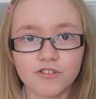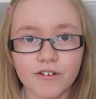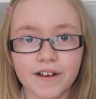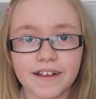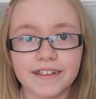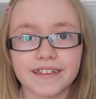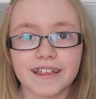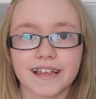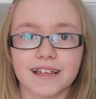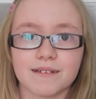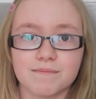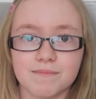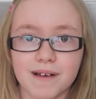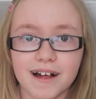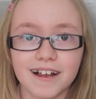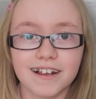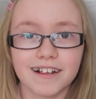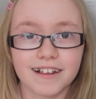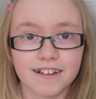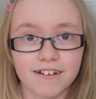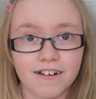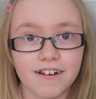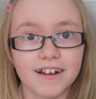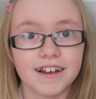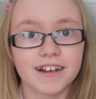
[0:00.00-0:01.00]
enjoyed this
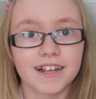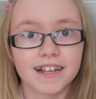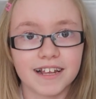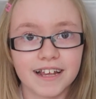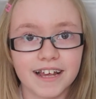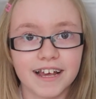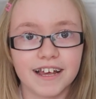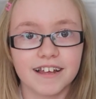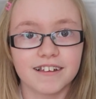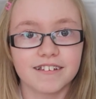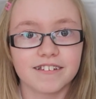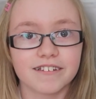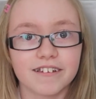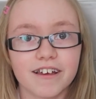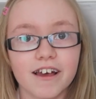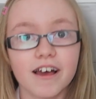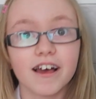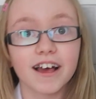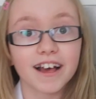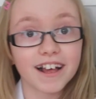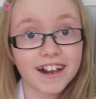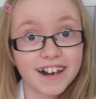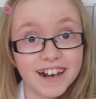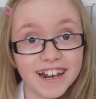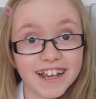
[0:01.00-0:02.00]
Mel Science kit,
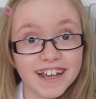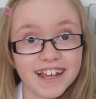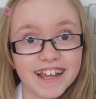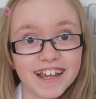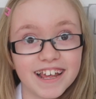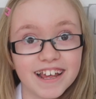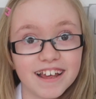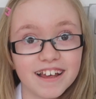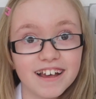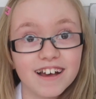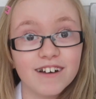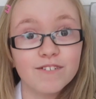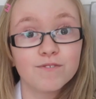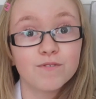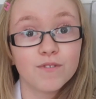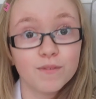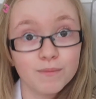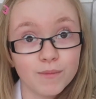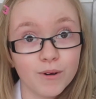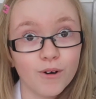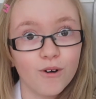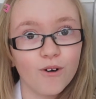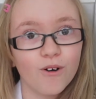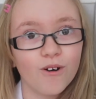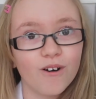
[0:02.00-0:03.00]
click here for
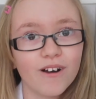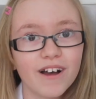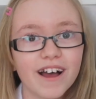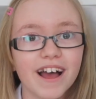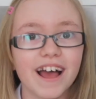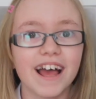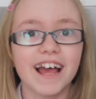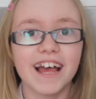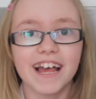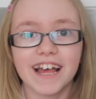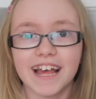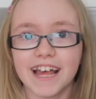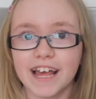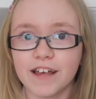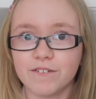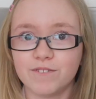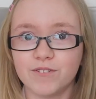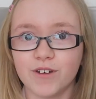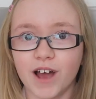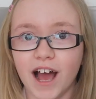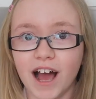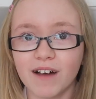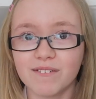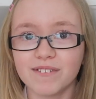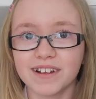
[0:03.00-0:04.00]
more. If
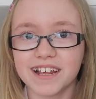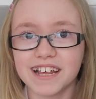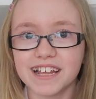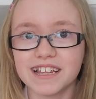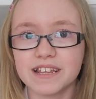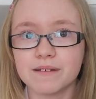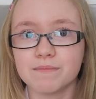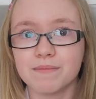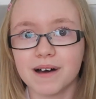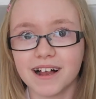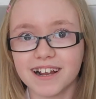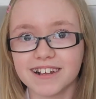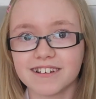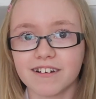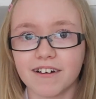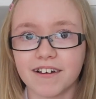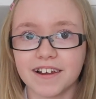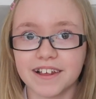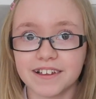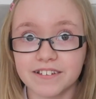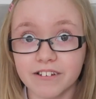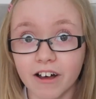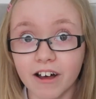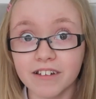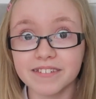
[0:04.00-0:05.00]
you haven't seen the Mel
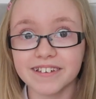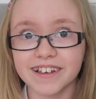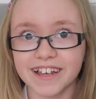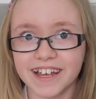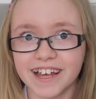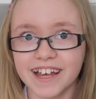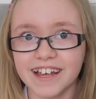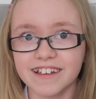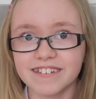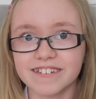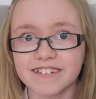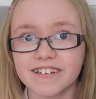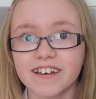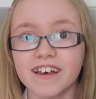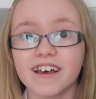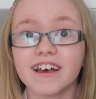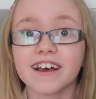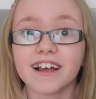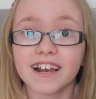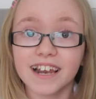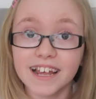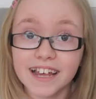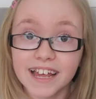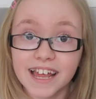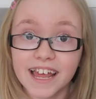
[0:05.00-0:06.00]
Science starter kit,
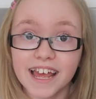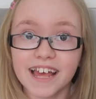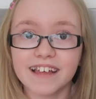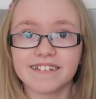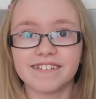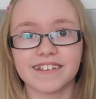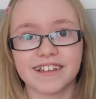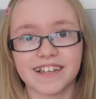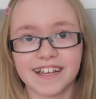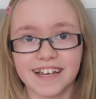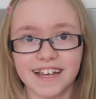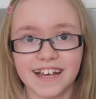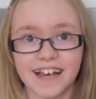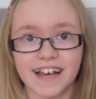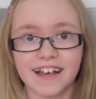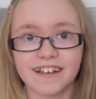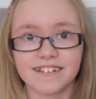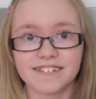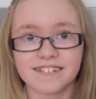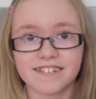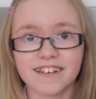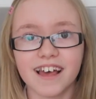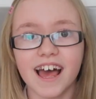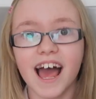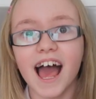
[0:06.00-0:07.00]
click here to see
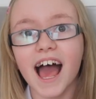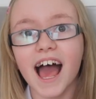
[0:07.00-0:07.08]
it.